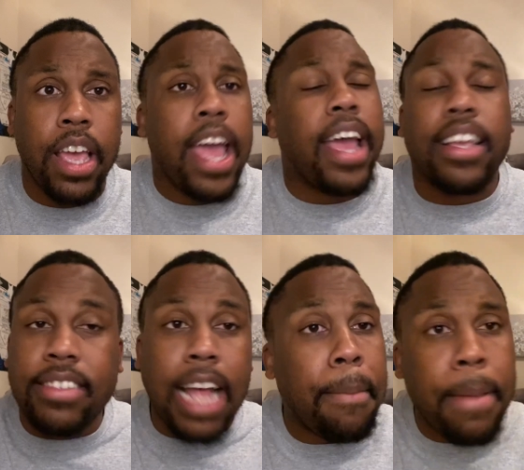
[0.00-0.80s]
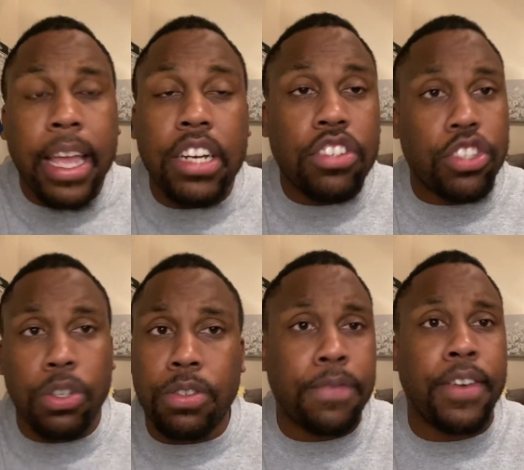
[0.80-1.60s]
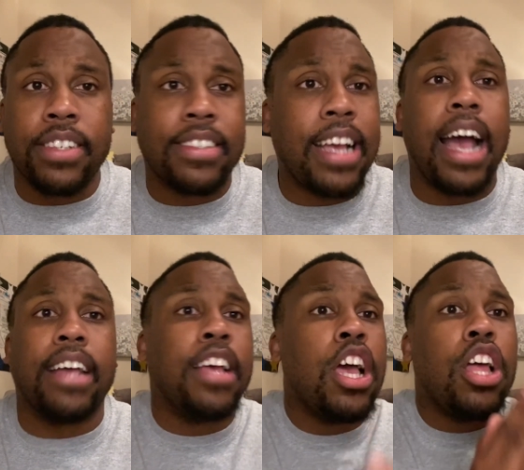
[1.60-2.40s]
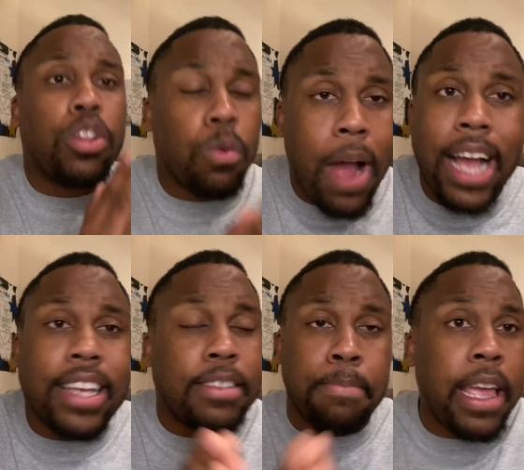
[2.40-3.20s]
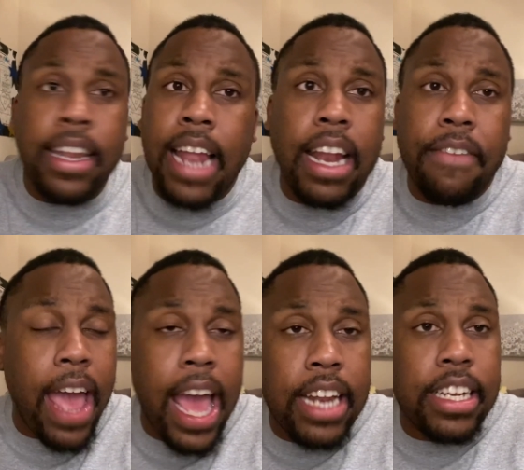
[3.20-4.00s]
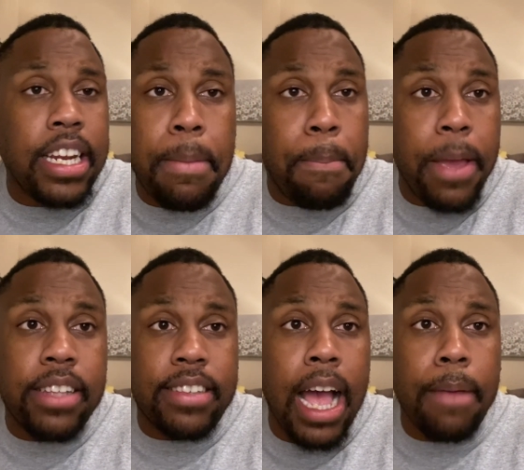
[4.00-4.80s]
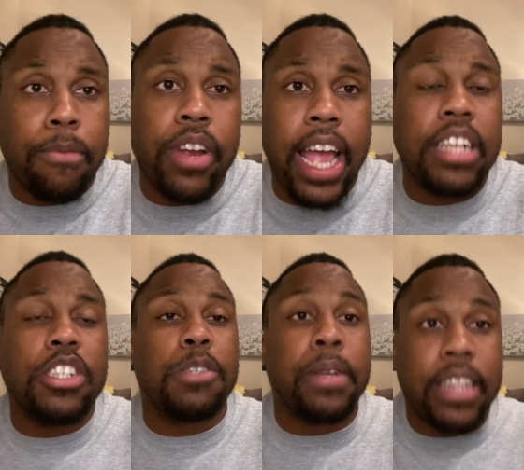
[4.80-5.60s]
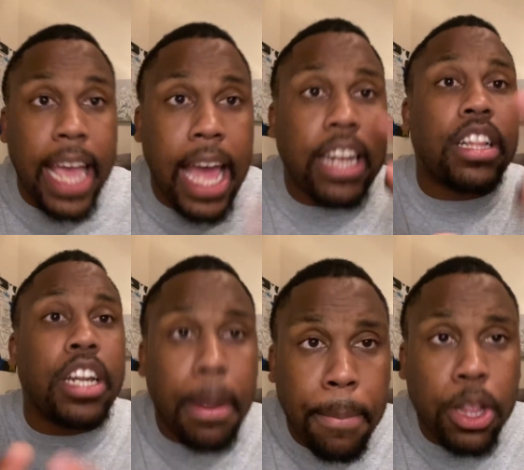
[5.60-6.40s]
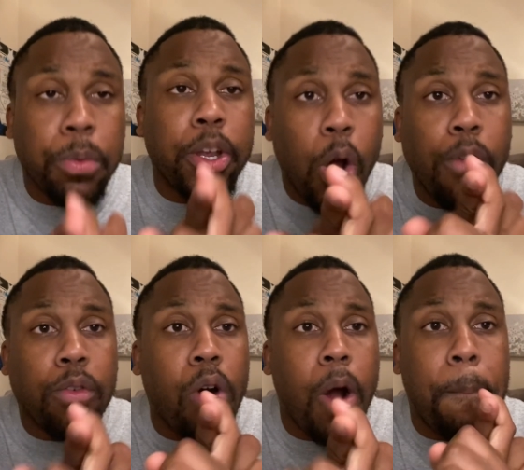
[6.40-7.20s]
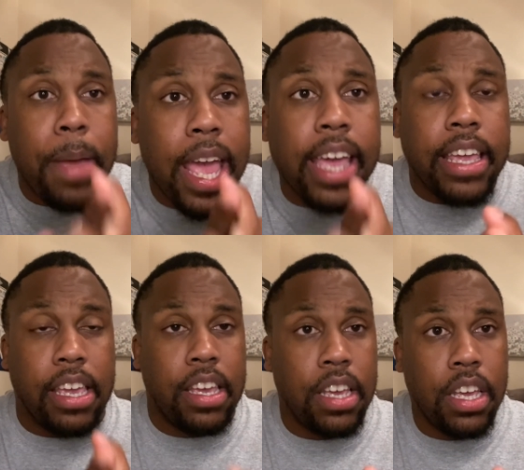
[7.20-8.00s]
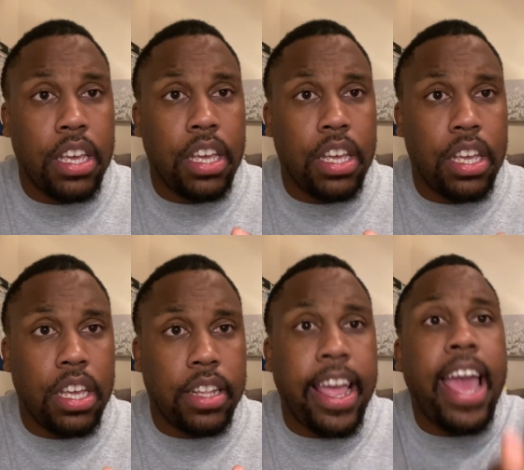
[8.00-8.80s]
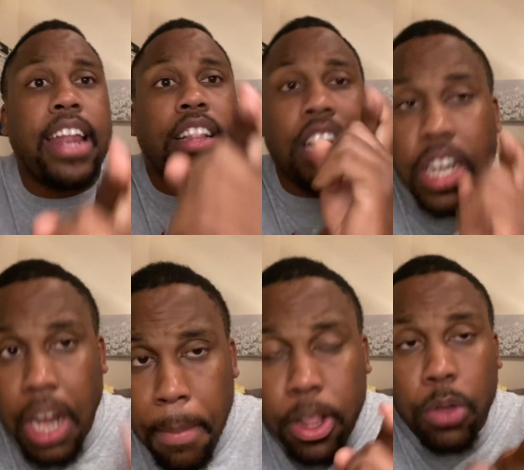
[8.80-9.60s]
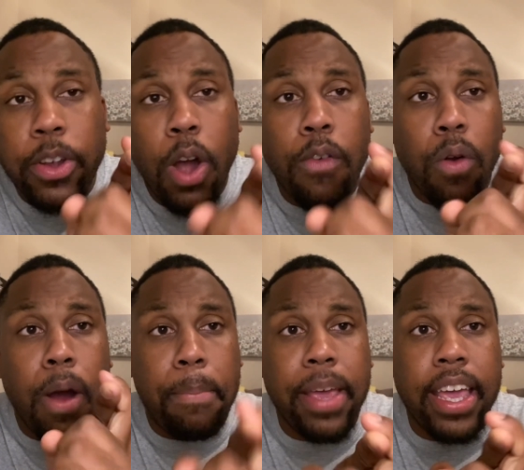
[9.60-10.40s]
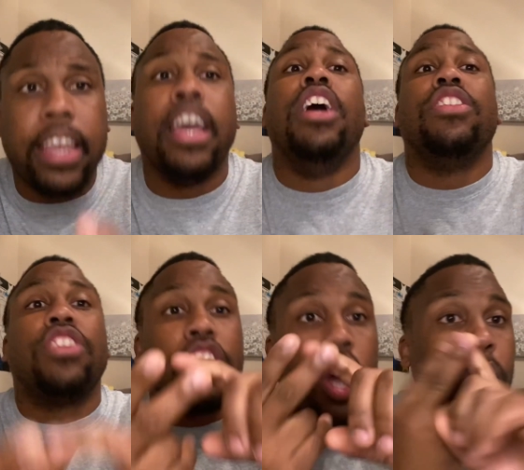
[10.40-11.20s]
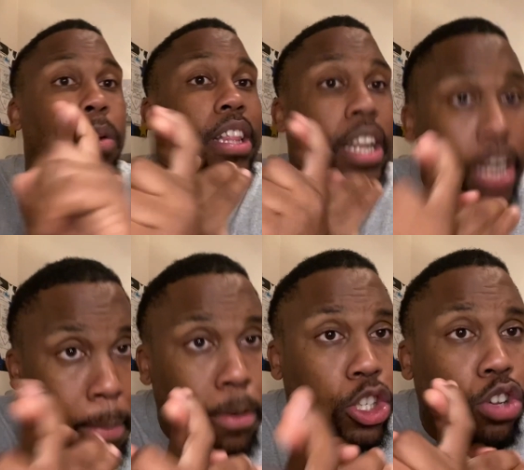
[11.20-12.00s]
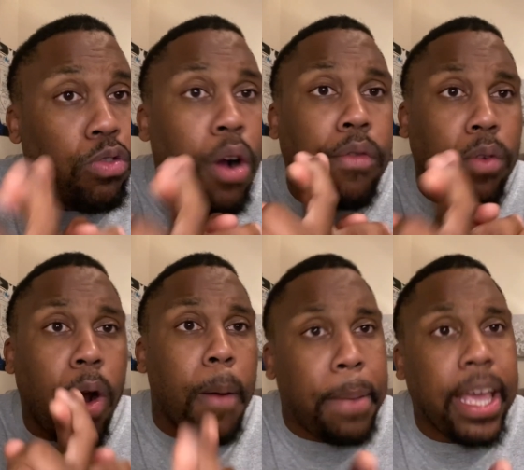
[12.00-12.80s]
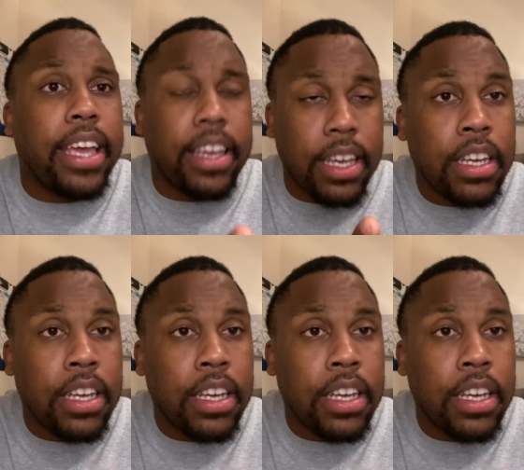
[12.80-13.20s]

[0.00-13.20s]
And stop making excuses for this guys. The Rockets may not have added any big-time free agents, but they added the number 3 overall pick. They added the number 3 overall pick to go with the number 2 overall pick.